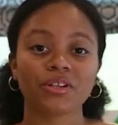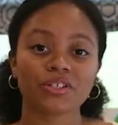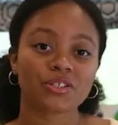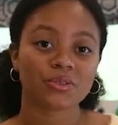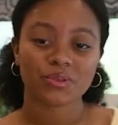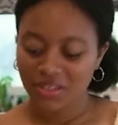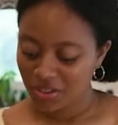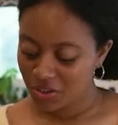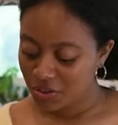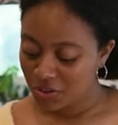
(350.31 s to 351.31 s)
to do is
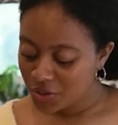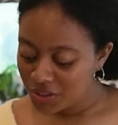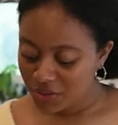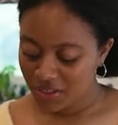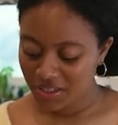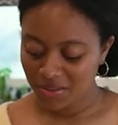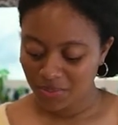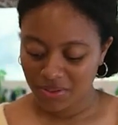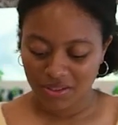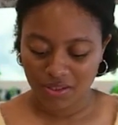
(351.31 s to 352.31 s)
just drizzle this with
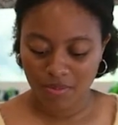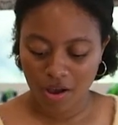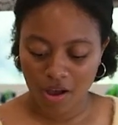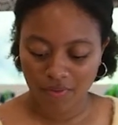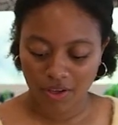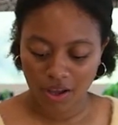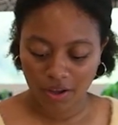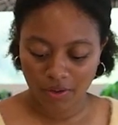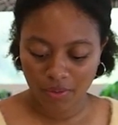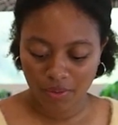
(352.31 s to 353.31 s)
some
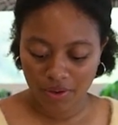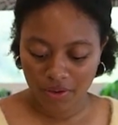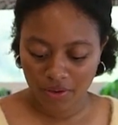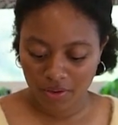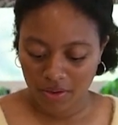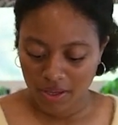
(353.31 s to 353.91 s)
avocado oil,